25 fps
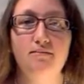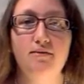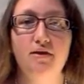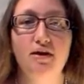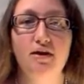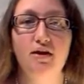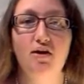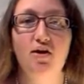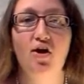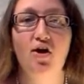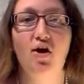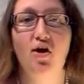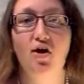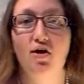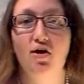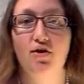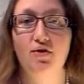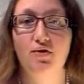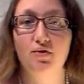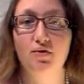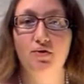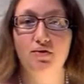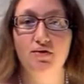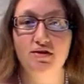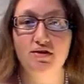There
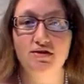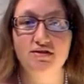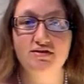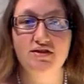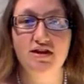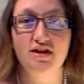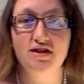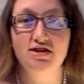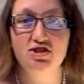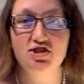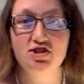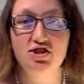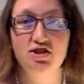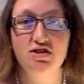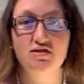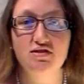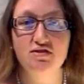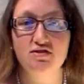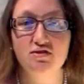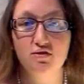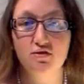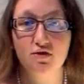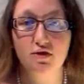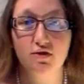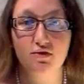are
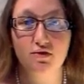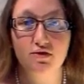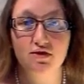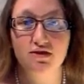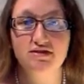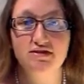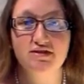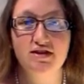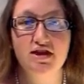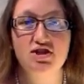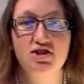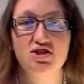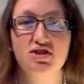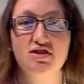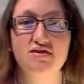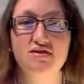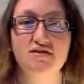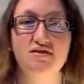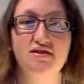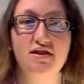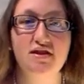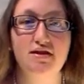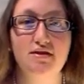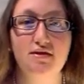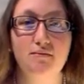organizations, doula
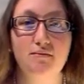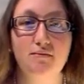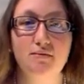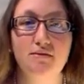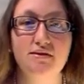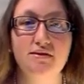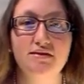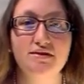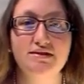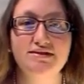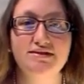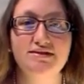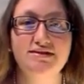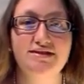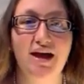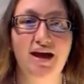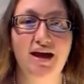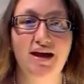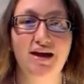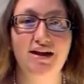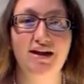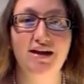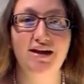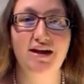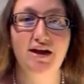organizations, that will
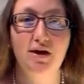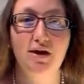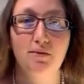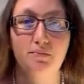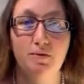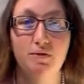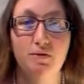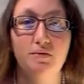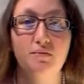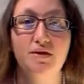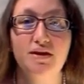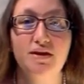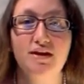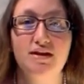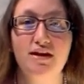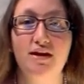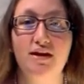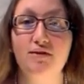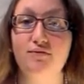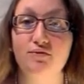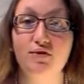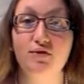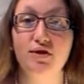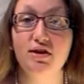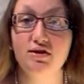help you get
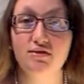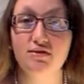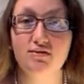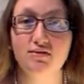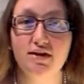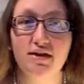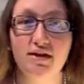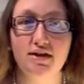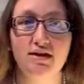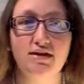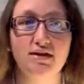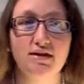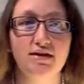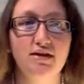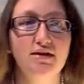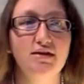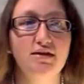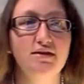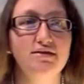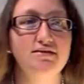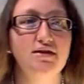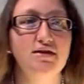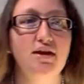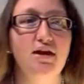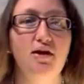a free doula
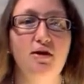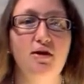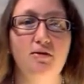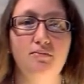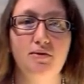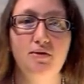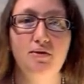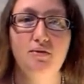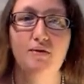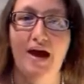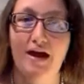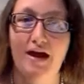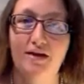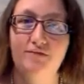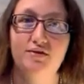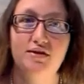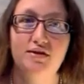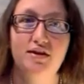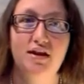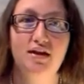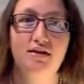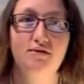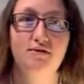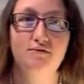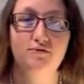to help you
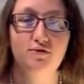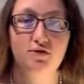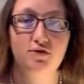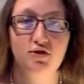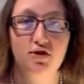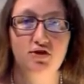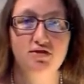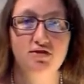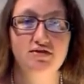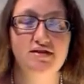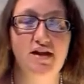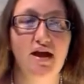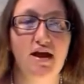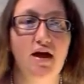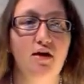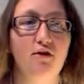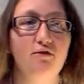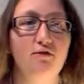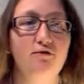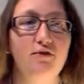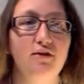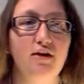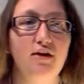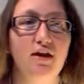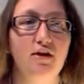advocate for
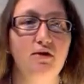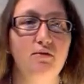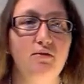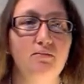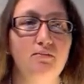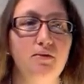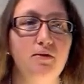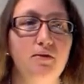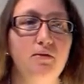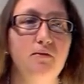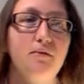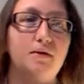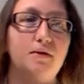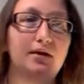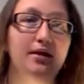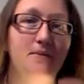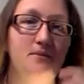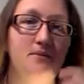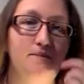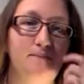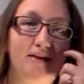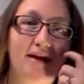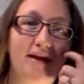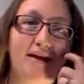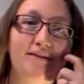yourself and help you
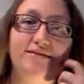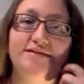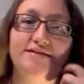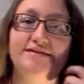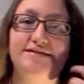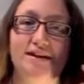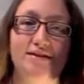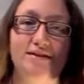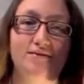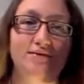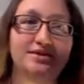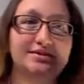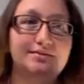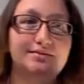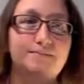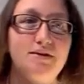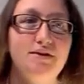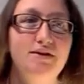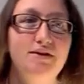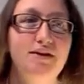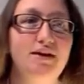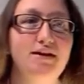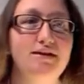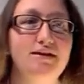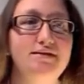have a safe
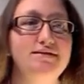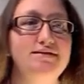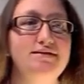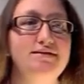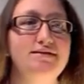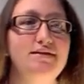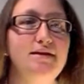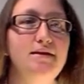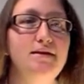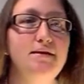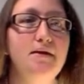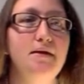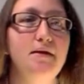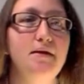experience.